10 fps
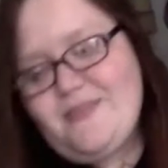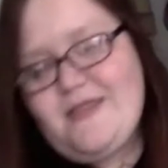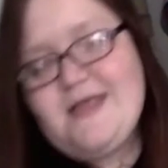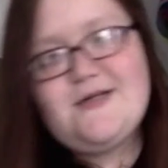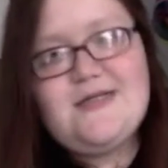
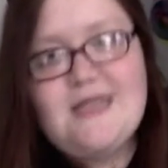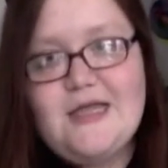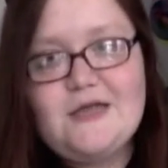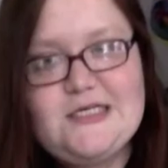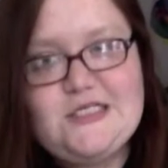These are
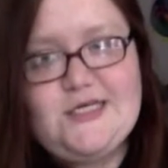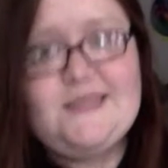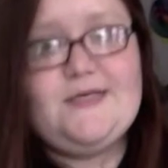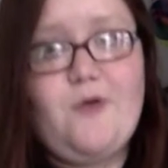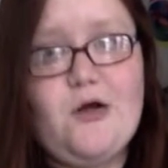needle
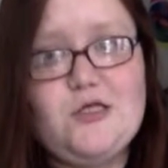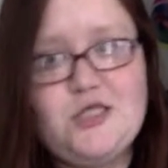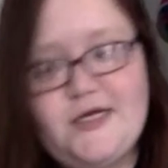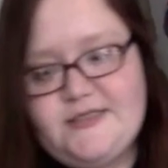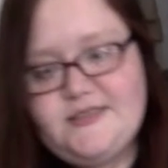adjacent
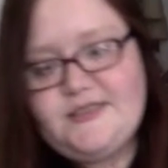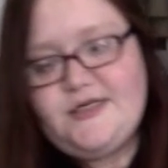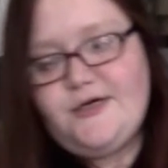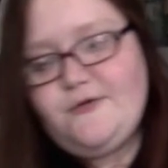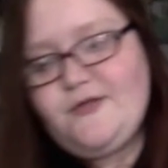projects, and
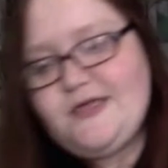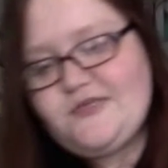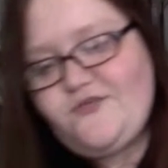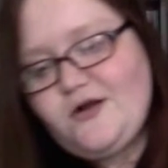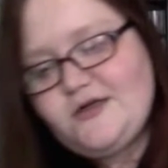so these
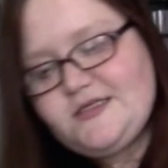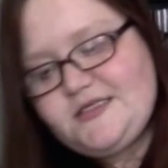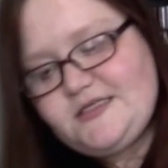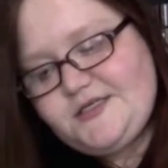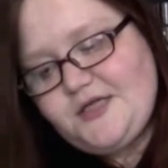
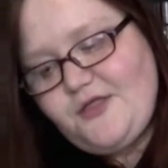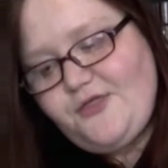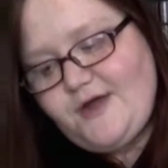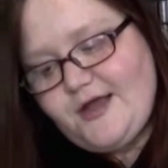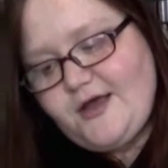first
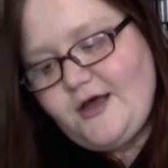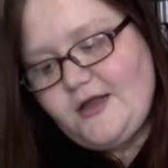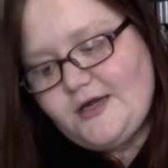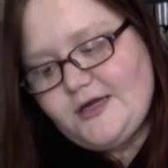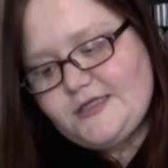3
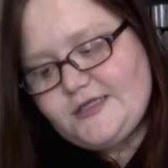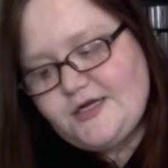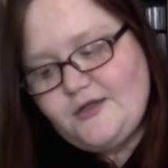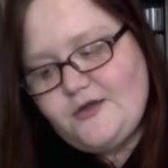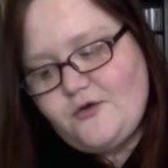colors are going
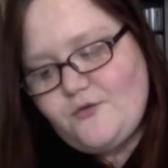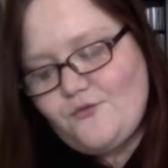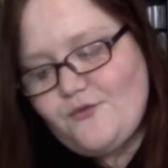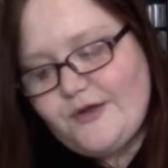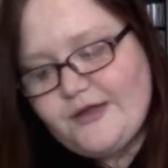to look
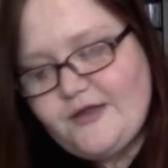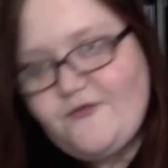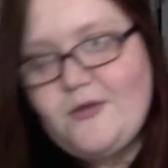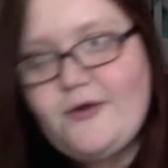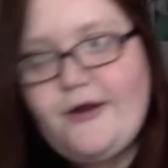really
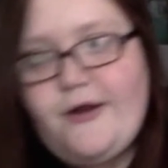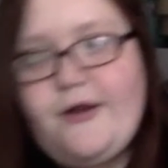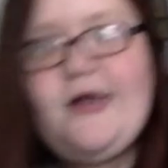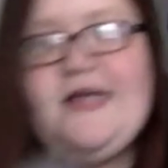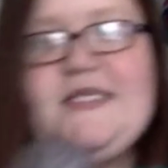familiar to you
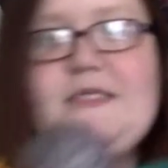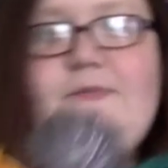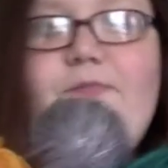guys.